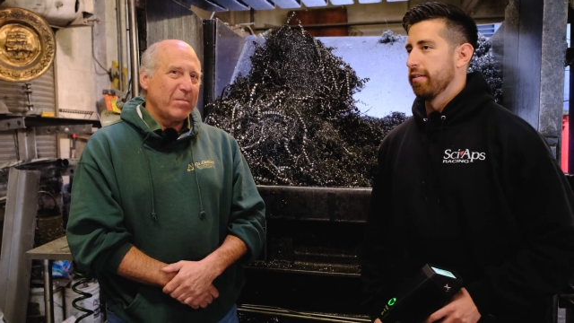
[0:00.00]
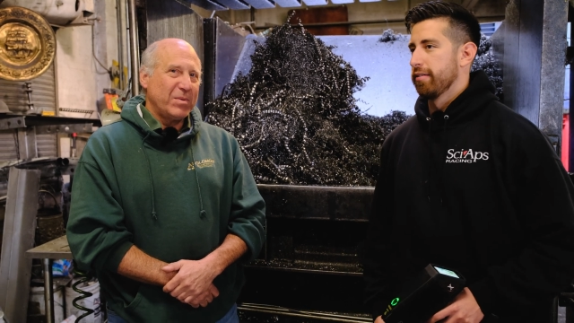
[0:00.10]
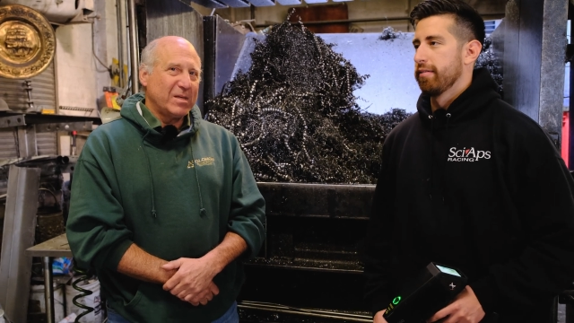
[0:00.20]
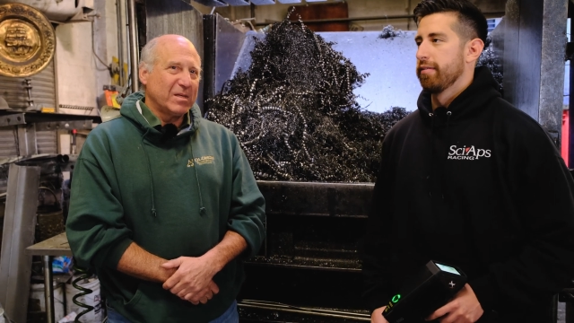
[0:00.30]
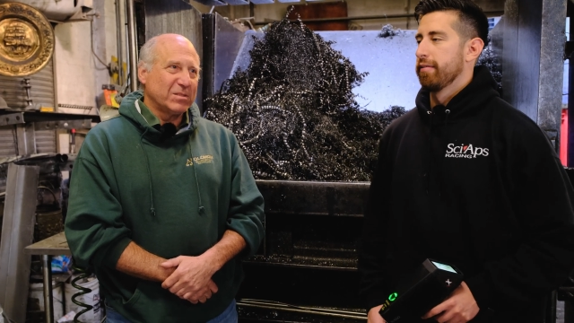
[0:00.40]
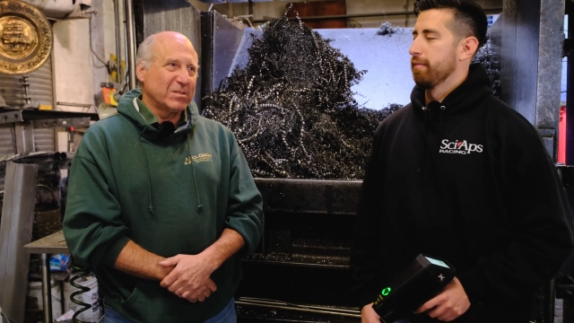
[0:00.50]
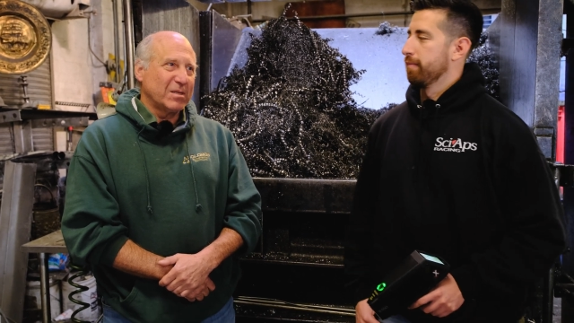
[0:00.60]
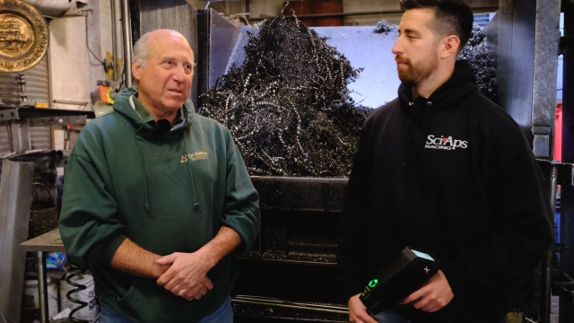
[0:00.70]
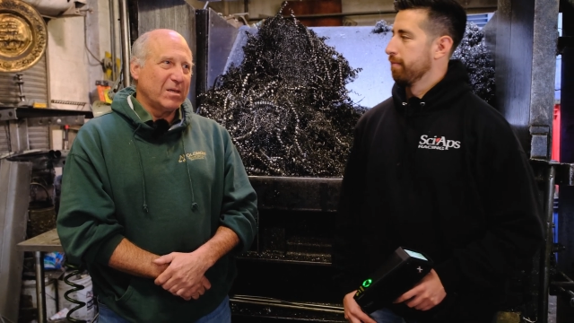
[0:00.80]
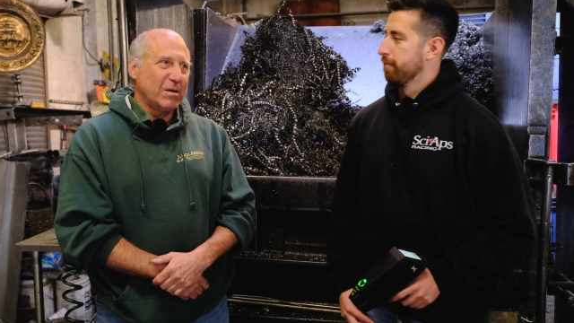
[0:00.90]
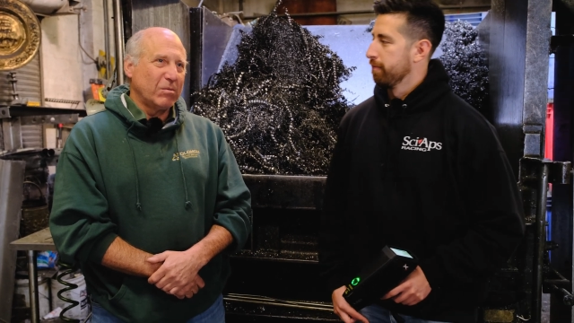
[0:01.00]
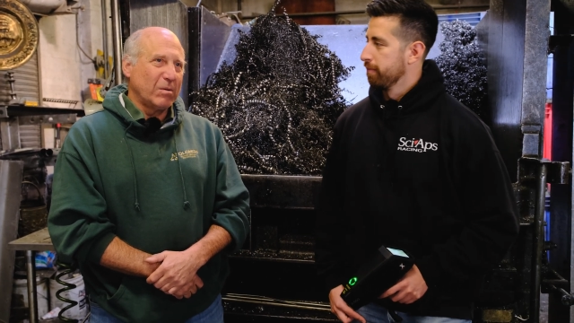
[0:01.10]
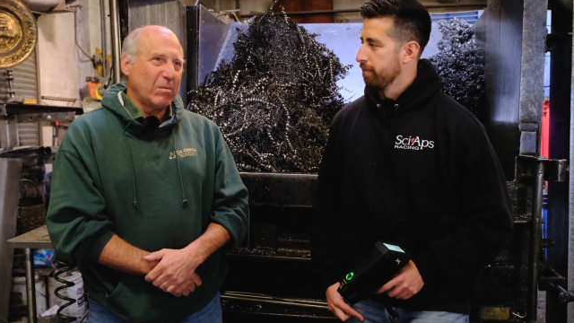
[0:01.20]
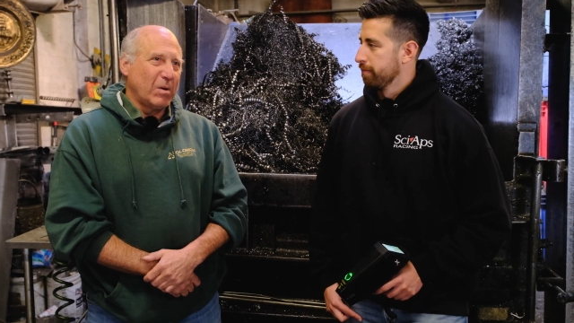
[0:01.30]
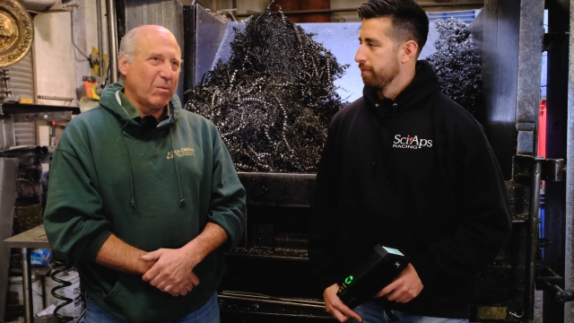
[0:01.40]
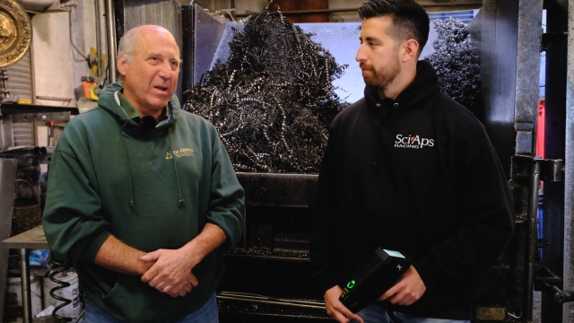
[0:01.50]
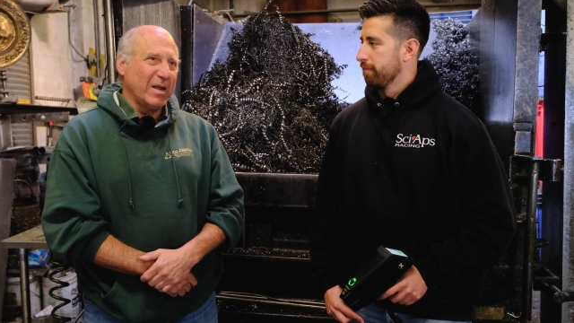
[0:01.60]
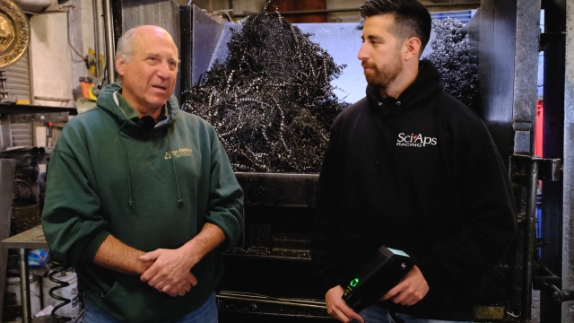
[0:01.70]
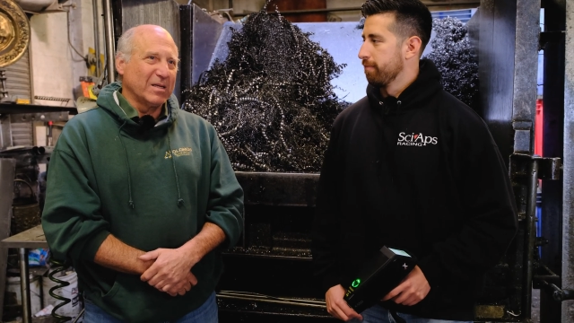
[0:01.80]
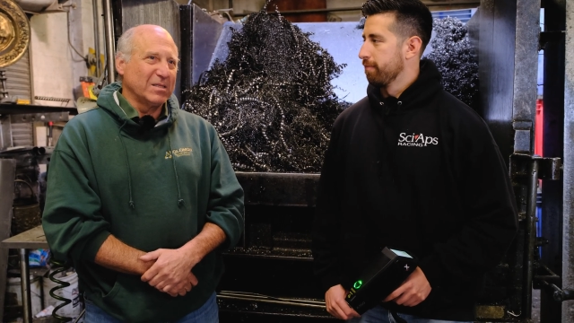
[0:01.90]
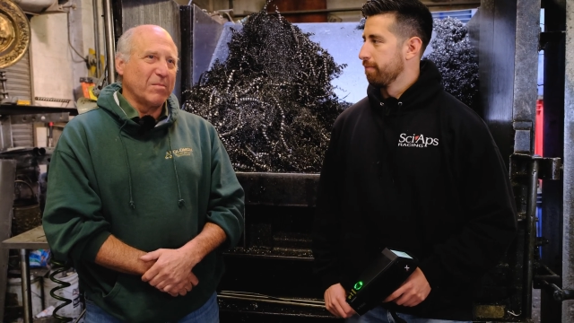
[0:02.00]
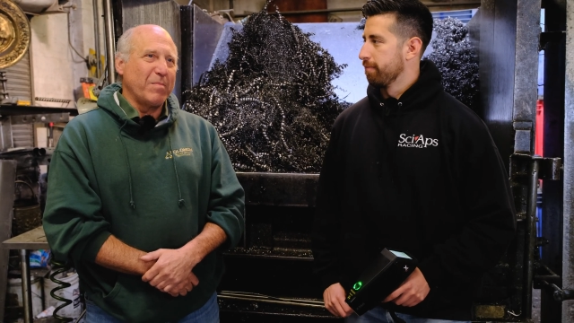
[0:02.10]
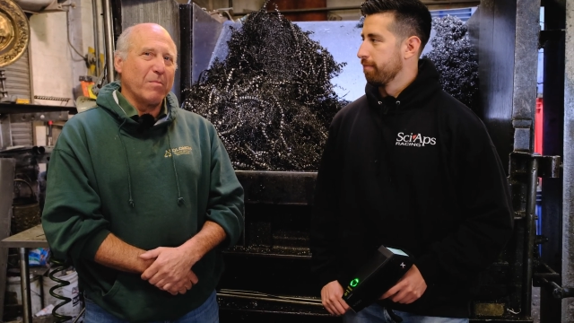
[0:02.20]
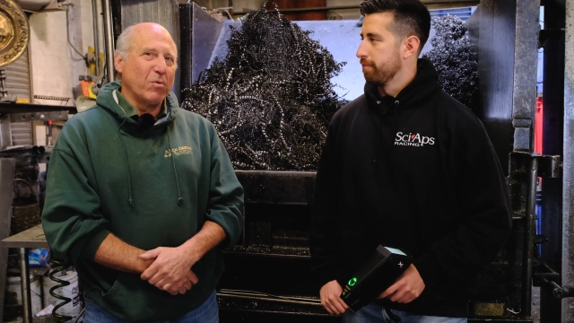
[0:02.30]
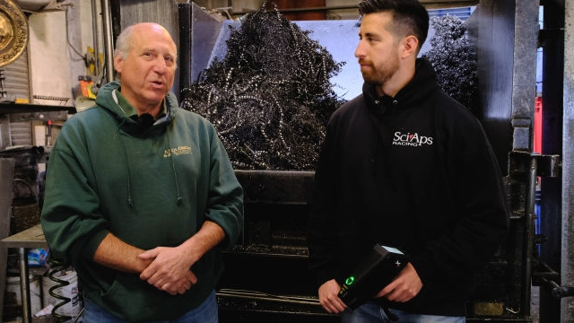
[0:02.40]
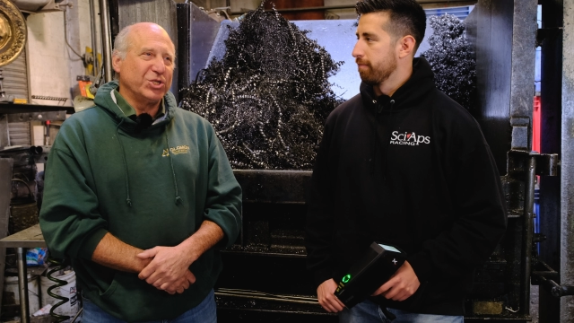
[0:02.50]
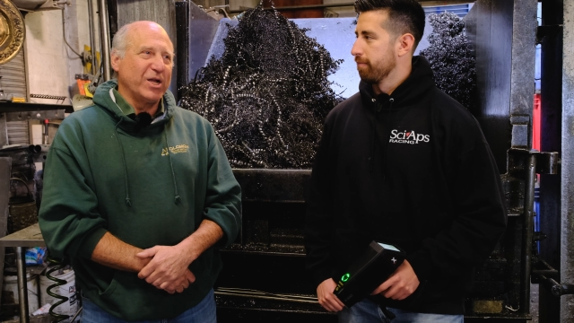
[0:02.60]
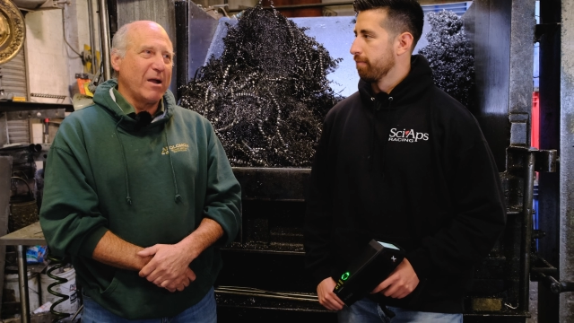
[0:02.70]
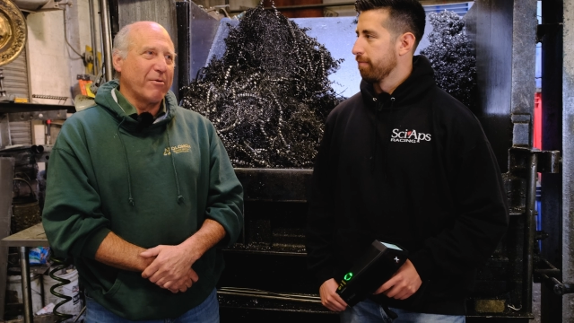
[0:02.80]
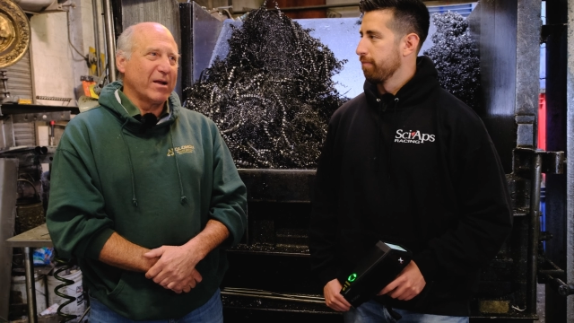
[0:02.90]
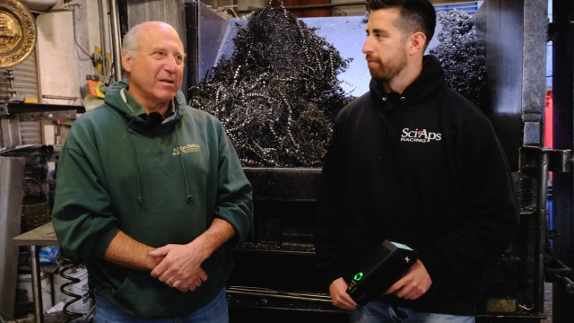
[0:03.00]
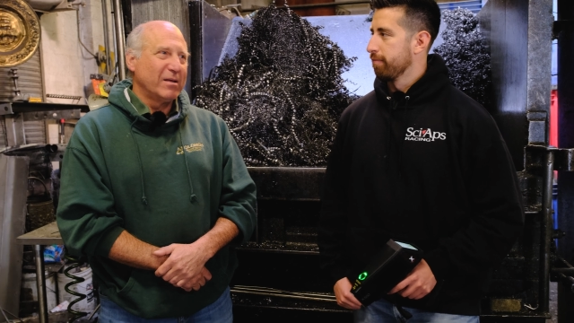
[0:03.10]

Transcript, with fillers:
Speaker 1: Because uh, you know what we're handling is a bit more generic,